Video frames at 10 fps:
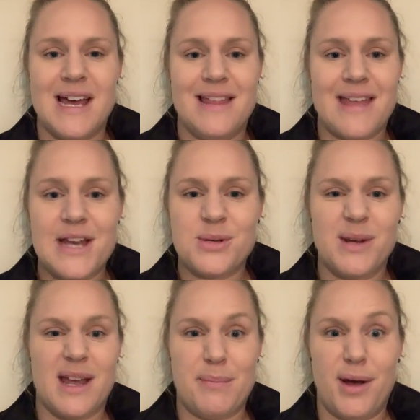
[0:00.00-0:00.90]
and they're
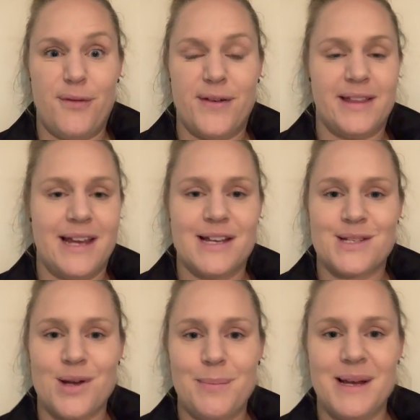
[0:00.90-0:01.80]
doing it perfectly and
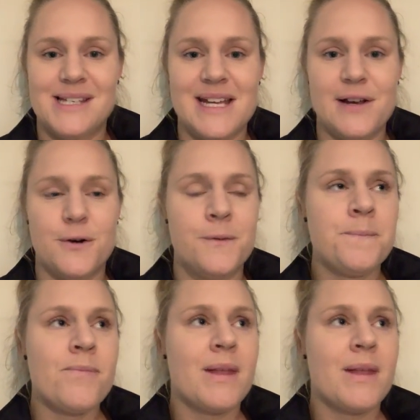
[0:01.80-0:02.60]
it's no big deal.